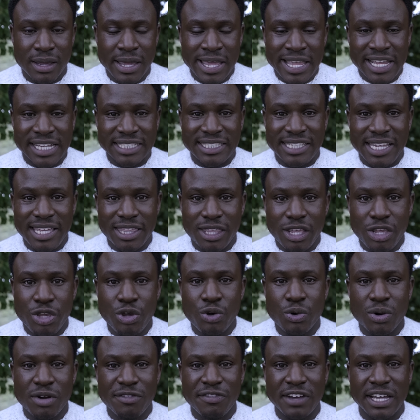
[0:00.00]
you see, the
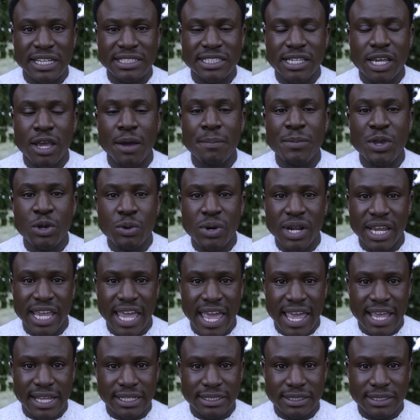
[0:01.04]
universe
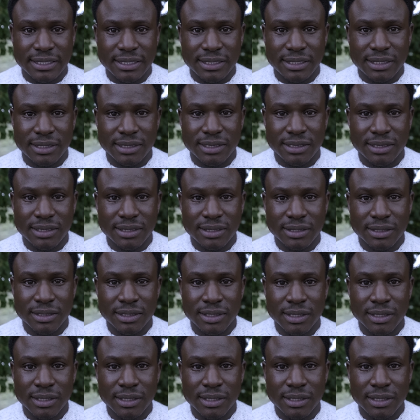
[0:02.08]
communicates